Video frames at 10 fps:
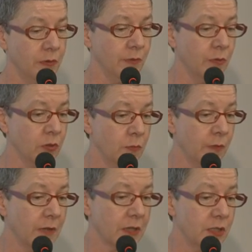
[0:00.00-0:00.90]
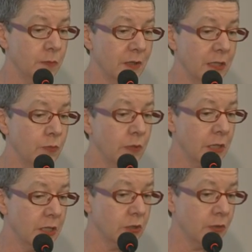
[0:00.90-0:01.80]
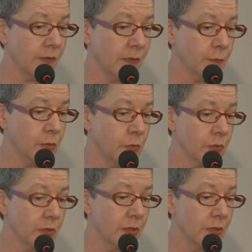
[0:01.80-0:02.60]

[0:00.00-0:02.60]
volume of activity we needed to support.